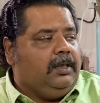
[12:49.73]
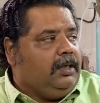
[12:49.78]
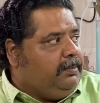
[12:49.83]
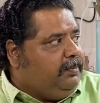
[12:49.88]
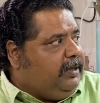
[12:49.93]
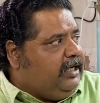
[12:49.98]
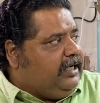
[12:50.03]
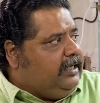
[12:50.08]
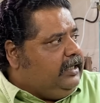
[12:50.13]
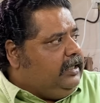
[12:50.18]

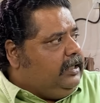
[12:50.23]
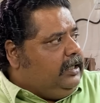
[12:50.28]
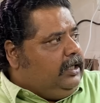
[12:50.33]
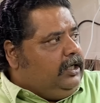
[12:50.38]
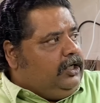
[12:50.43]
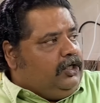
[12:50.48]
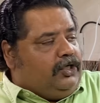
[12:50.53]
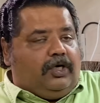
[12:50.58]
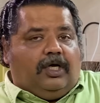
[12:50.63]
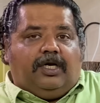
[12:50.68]

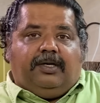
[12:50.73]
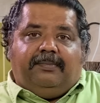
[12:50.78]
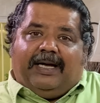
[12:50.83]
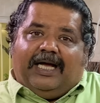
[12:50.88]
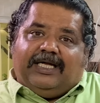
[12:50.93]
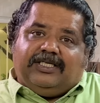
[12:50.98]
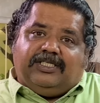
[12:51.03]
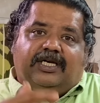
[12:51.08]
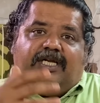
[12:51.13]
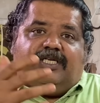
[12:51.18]
But your
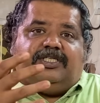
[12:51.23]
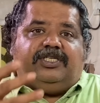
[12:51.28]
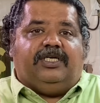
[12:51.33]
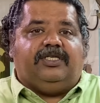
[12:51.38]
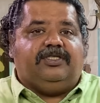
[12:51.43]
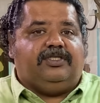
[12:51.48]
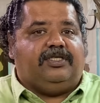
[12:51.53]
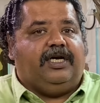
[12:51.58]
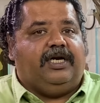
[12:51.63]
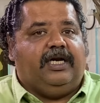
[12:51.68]
imagination
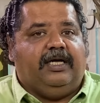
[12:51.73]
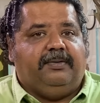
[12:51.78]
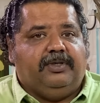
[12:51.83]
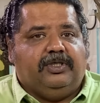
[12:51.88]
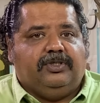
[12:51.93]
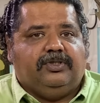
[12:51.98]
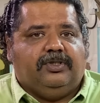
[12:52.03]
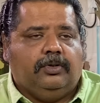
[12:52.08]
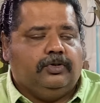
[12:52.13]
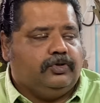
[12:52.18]
is
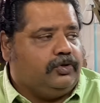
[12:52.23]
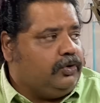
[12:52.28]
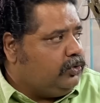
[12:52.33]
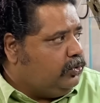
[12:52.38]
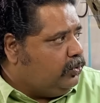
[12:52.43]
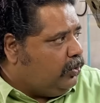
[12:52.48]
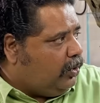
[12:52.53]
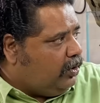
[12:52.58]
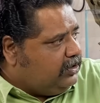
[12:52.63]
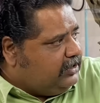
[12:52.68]
3-dimensional. So
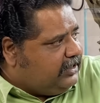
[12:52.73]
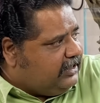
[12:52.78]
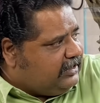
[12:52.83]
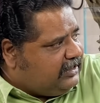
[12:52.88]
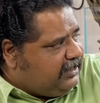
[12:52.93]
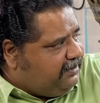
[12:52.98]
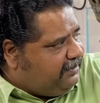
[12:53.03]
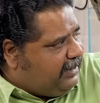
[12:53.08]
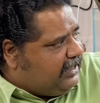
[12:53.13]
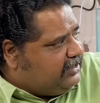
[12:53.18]
don't just
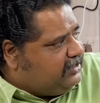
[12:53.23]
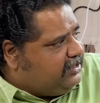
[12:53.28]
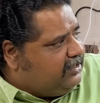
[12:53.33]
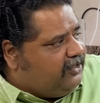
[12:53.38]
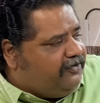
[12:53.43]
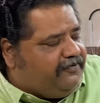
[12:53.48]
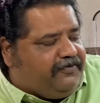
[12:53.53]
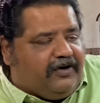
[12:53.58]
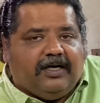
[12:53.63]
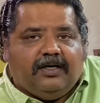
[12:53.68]
imagine
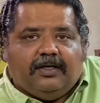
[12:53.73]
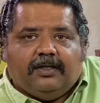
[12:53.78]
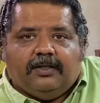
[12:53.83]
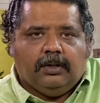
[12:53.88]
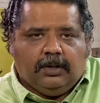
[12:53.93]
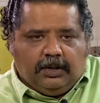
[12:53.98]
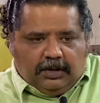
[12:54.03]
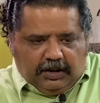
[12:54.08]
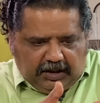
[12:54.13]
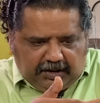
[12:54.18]
the front.
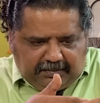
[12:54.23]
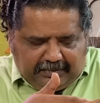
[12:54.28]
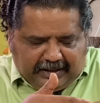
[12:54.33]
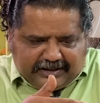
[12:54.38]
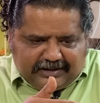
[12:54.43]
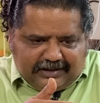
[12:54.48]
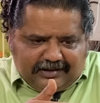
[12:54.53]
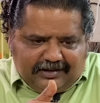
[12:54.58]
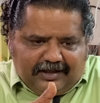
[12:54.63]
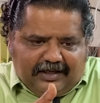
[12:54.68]

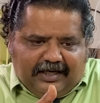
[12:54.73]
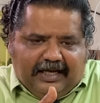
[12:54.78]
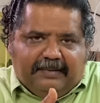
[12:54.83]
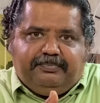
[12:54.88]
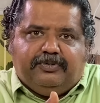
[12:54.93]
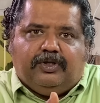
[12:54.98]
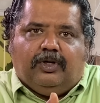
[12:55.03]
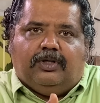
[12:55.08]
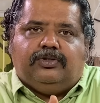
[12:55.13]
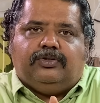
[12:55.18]
Imagine the
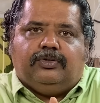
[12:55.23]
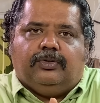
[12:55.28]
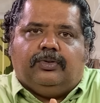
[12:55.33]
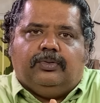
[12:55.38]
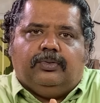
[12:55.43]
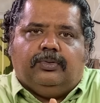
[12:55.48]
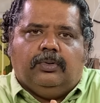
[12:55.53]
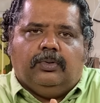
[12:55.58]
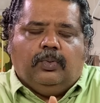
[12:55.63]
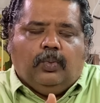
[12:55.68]
depth
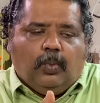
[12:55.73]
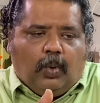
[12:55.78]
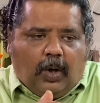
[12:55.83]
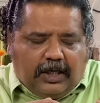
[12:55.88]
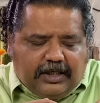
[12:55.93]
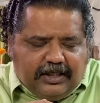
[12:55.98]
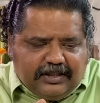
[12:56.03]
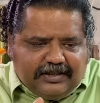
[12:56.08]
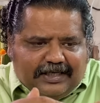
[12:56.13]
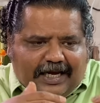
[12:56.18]
also.
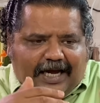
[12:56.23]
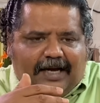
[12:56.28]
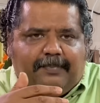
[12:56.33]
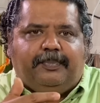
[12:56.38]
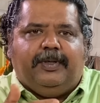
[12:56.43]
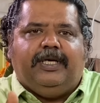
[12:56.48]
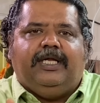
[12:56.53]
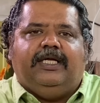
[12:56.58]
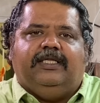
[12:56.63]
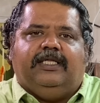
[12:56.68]
What is
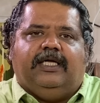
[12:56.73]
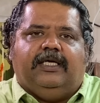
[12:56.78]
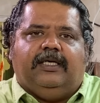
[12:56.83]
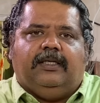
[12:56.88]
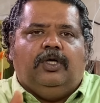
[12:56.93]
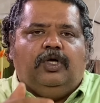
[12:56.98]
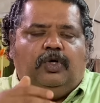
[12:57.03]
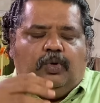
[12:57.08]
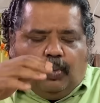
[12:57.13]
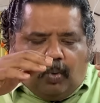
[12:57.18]
happening there?
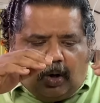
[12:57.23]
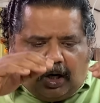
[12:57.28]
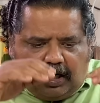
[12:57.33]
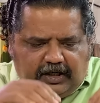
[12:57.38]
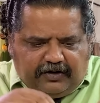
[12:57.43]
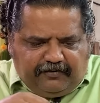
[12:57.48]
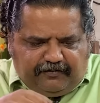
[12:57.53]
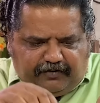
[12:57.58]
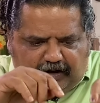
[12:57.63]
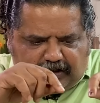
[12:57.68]

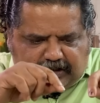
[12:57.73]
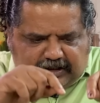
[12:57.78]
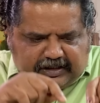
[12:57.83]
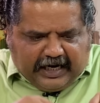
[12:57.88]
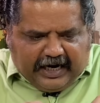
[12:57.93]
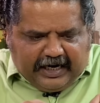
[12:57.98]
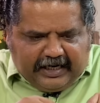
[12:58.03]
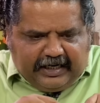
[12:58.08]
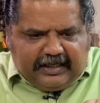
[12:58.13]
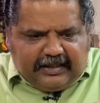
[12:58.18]
What if you are
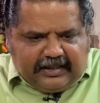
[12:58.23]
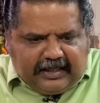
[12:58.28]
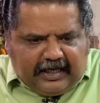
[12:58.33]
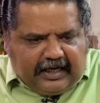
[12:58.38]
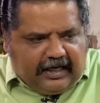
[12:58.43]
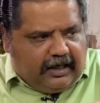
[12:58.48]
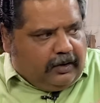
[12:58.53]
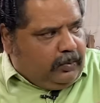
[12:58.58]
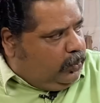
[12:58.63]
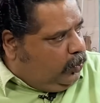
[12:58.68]
standing
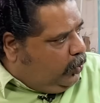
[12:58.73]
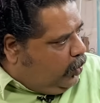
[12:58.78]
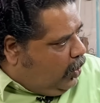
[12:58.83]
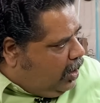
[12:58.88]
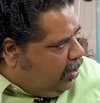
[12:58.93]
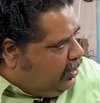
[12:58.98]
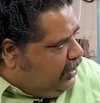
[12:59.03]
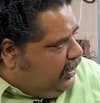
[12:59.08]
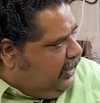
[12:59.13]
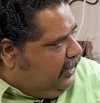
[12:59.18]
there and
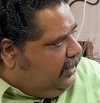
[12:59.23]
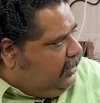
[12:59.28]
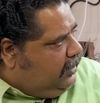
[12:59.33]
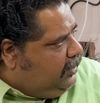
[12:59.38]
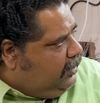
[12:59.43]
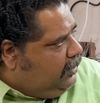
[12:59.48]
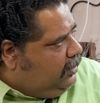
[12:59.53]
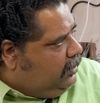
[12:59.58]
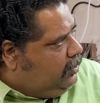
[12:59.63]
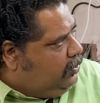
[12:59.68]

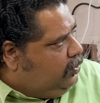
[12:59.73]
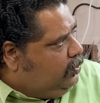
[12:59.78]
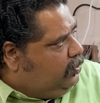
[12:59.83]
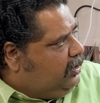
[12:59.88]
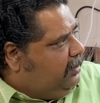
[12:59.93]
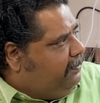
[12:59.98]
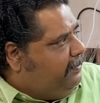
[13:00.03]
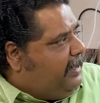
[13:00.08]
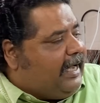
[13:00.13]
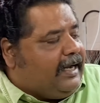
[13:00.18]
walking to
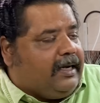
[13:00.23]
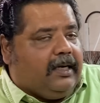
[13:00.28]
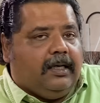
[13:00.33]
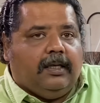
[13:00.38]
the back?